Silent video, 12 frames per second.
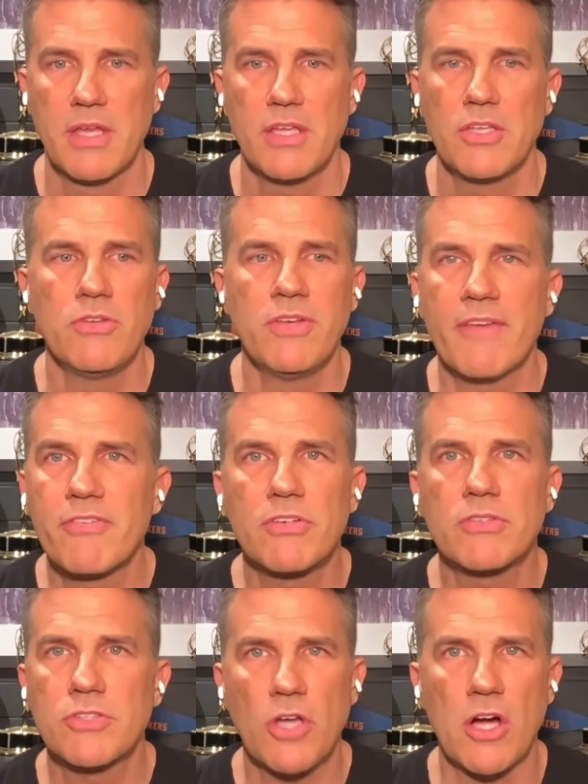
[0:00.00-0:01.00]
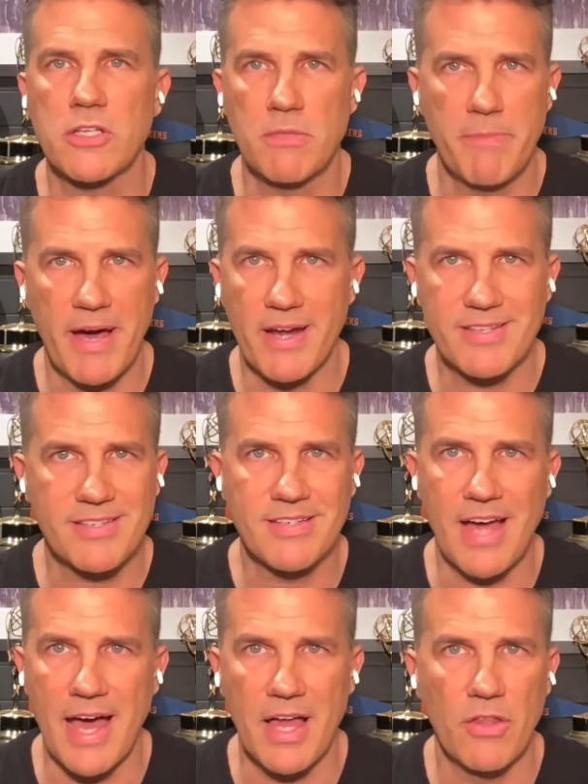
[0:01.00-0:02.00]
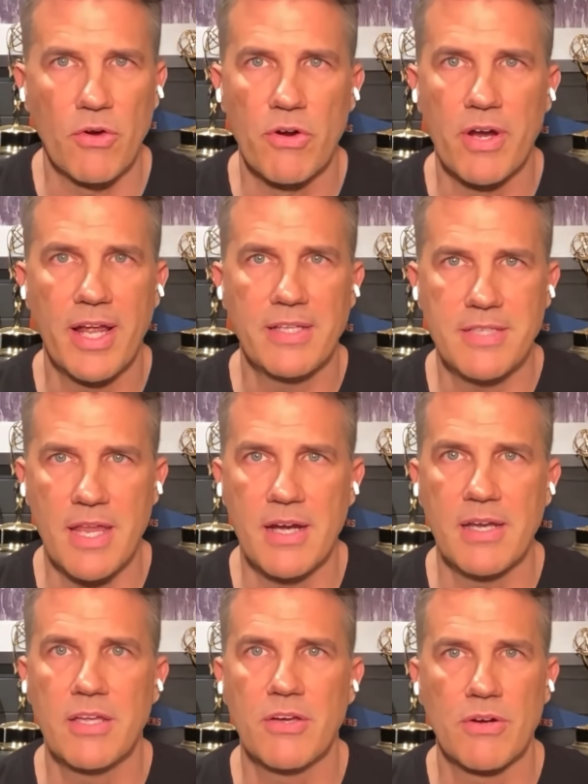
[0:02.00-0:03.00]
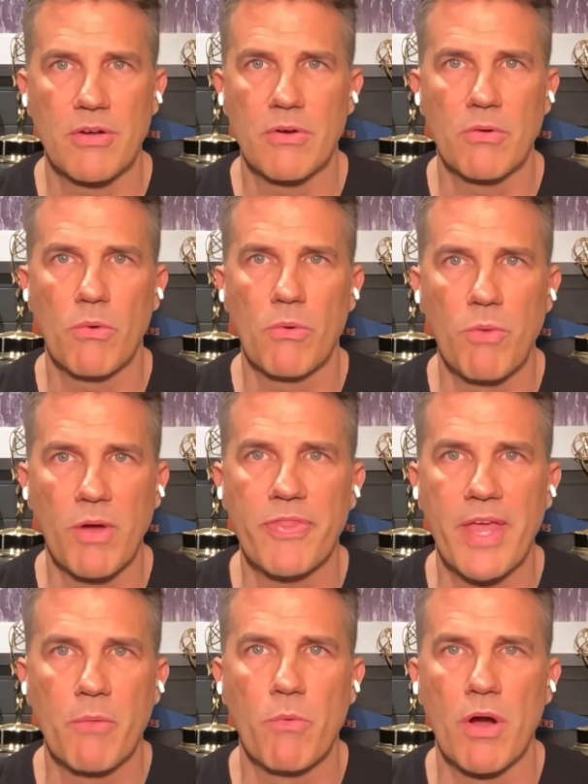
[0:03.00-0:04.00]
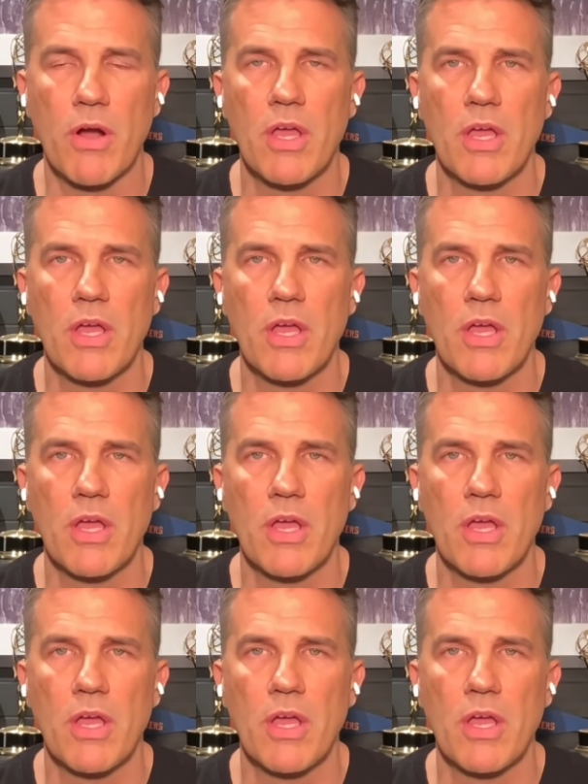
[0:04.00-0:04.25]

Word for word: You never talked about a style or an identity or, or, or what they were.